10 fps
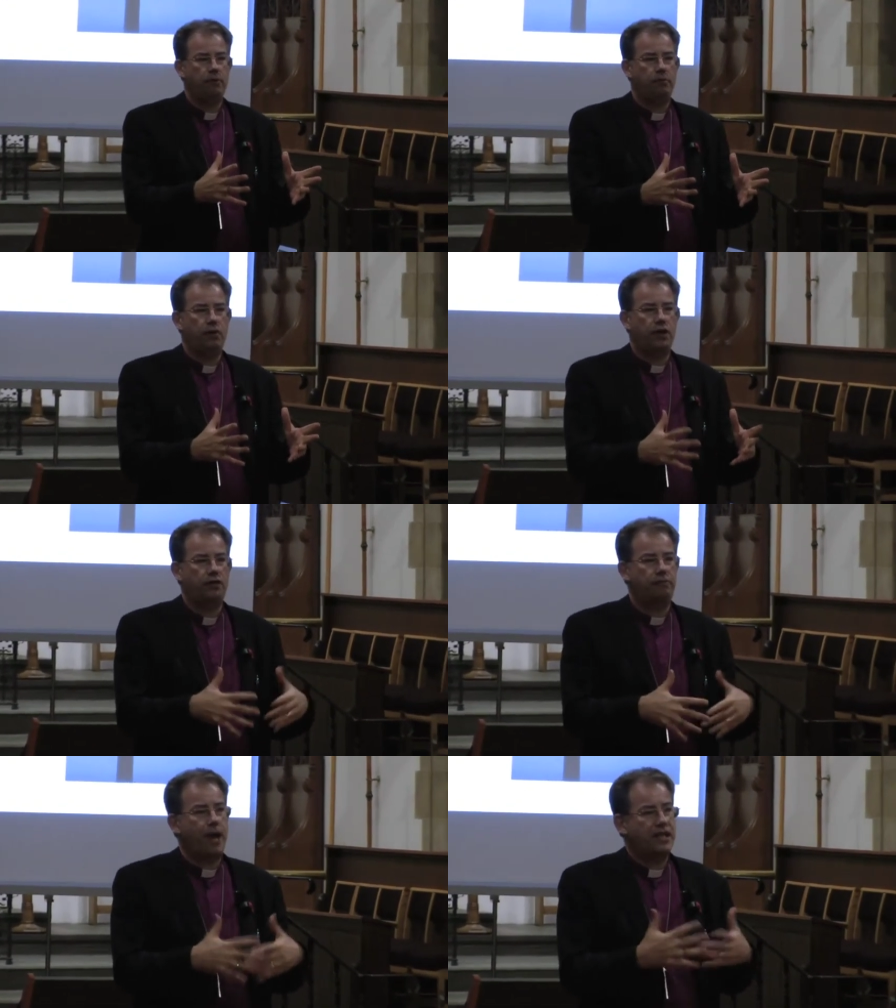But what
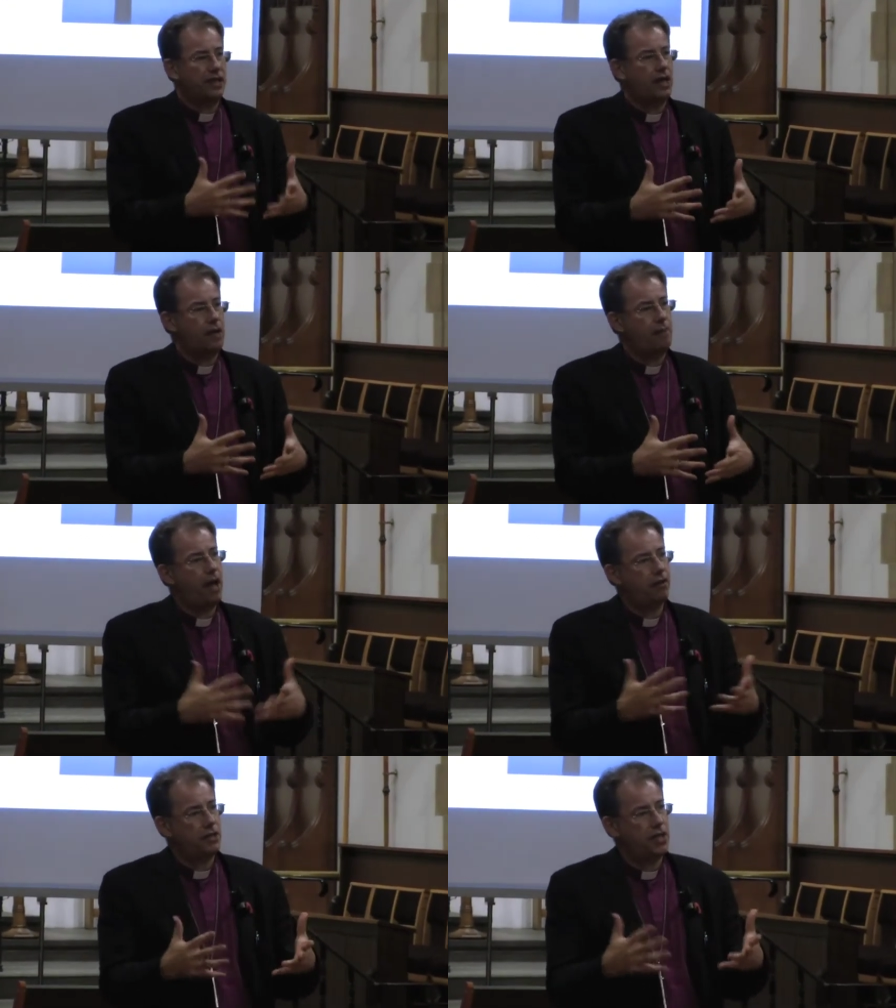it's basically
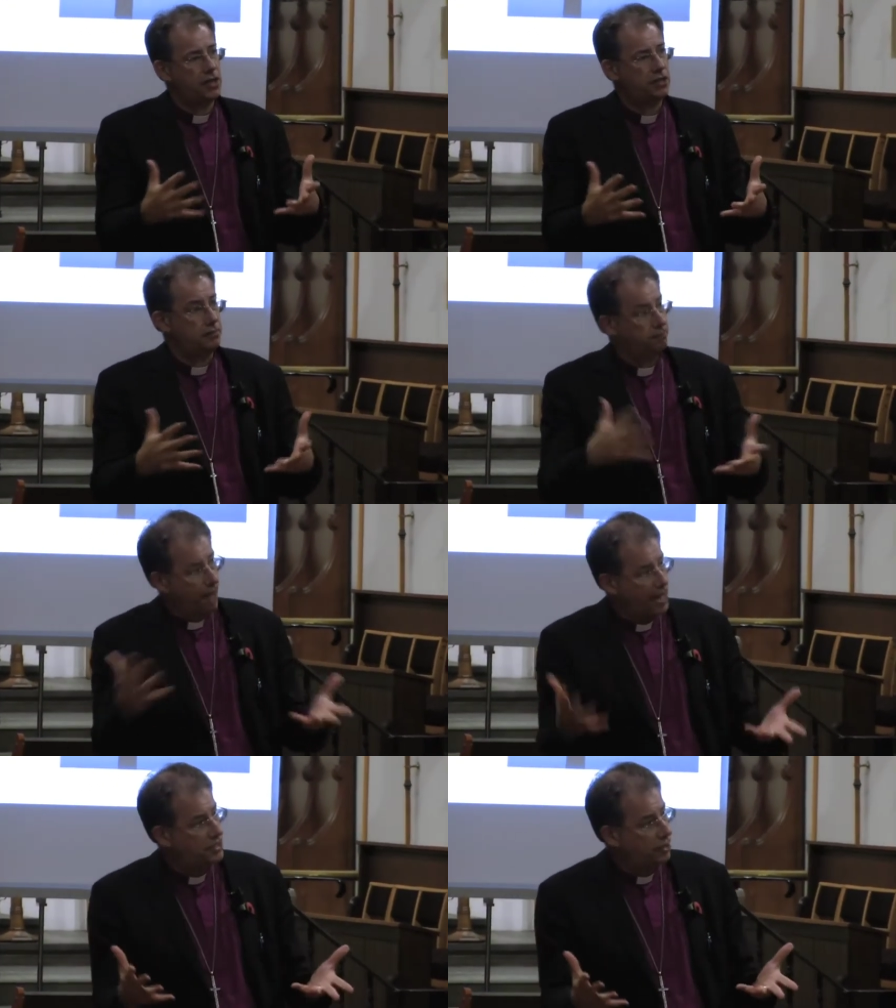about is
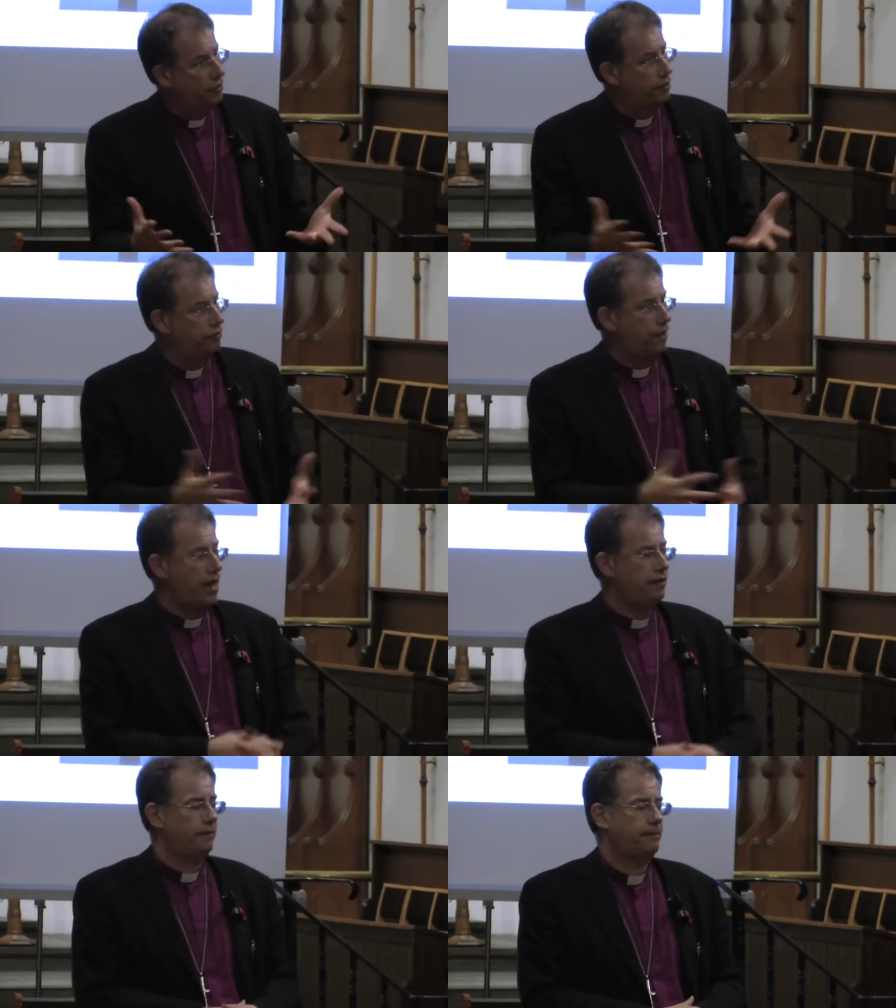passing on the
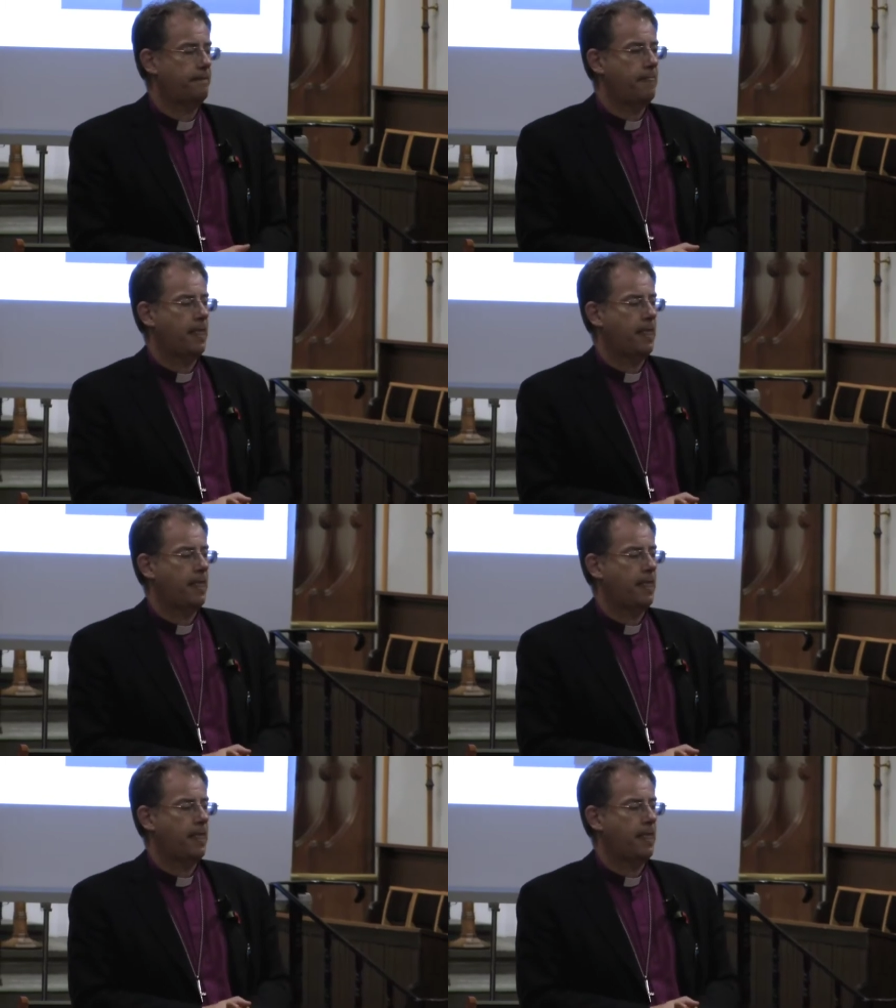faith,